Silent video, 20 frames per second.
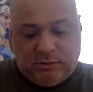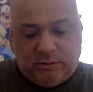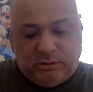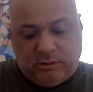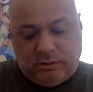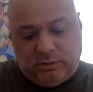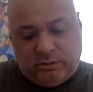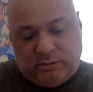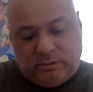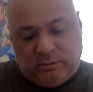
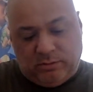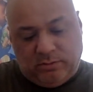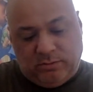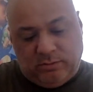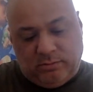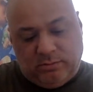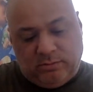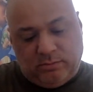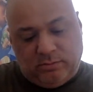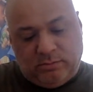so
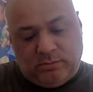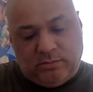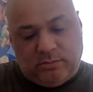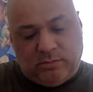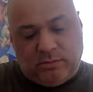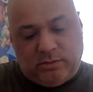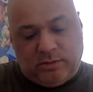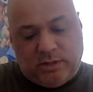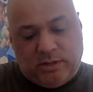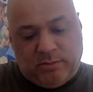
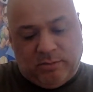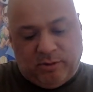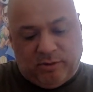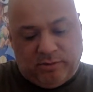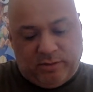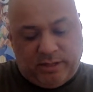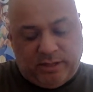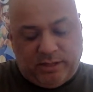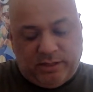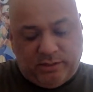I'm
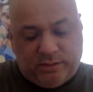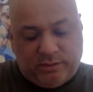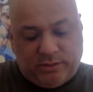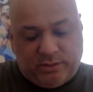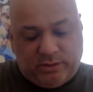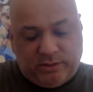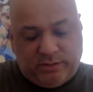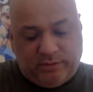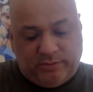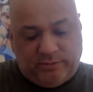already
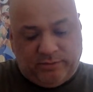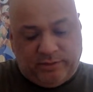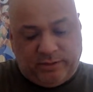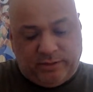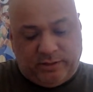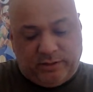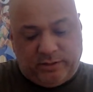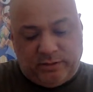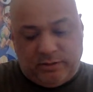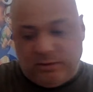enjoying this
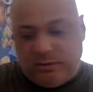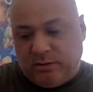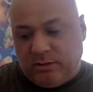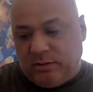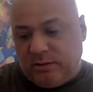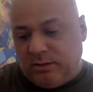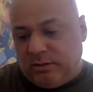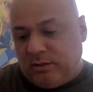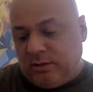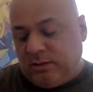figure.
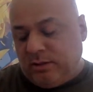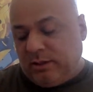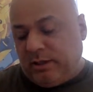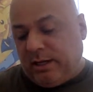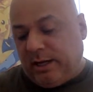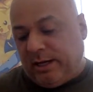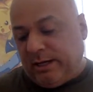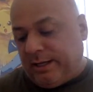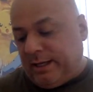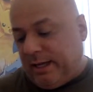
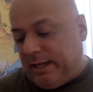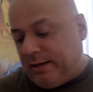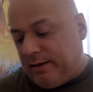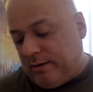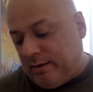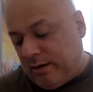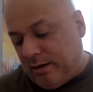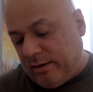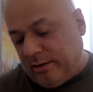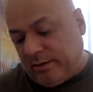And again,
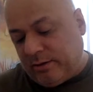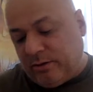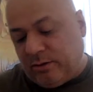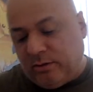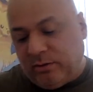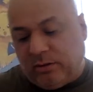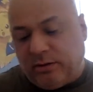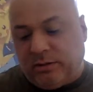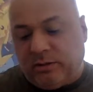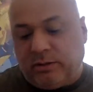all the
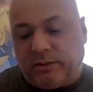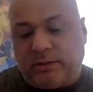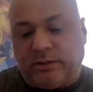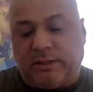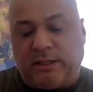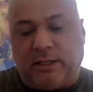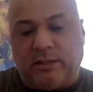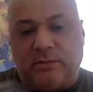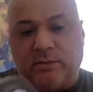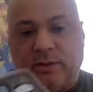cool little
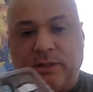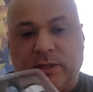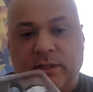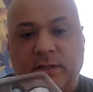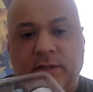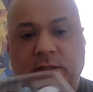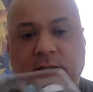accessories. It